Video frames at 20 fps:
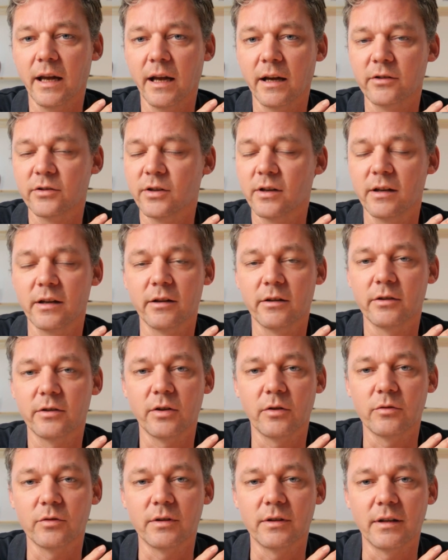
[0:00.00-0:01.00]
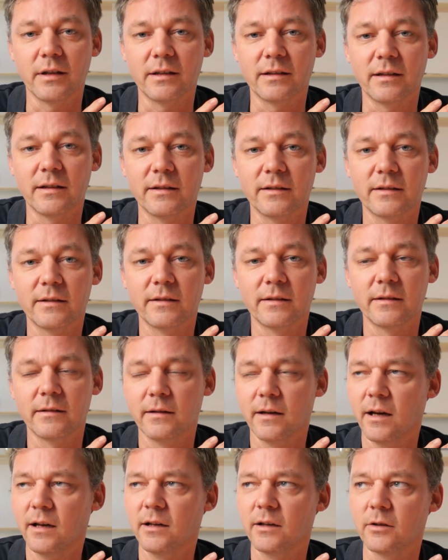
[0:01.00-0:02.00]
Actually, you don't need this.
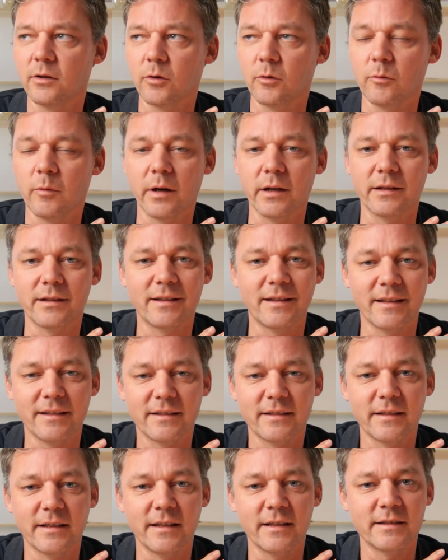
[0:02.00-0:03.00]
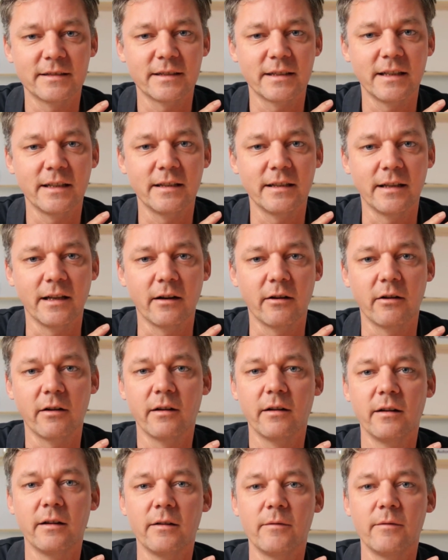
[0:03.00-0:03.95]
I don't know why this is in here.